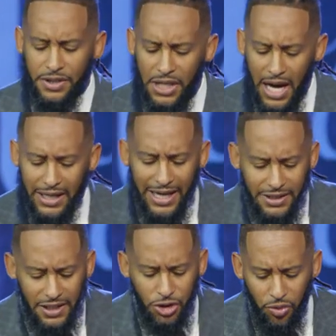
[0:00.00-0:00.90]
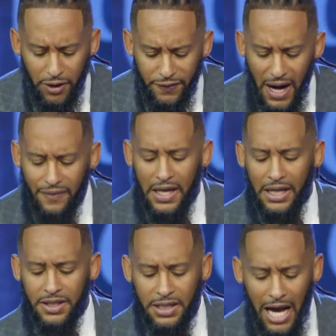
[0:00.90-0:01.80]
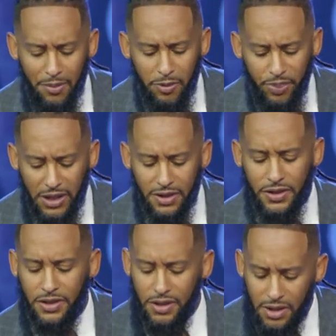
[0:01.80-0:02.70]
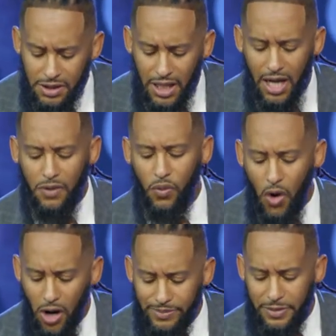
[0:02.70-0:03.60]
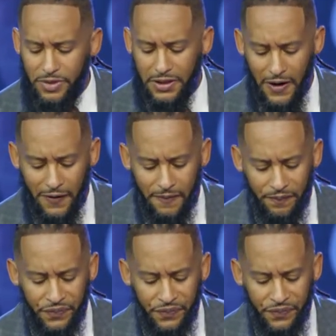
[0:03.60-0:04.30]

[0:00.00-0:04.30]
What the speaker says: John 18:25. And Simon Peter stood there and warmed himself.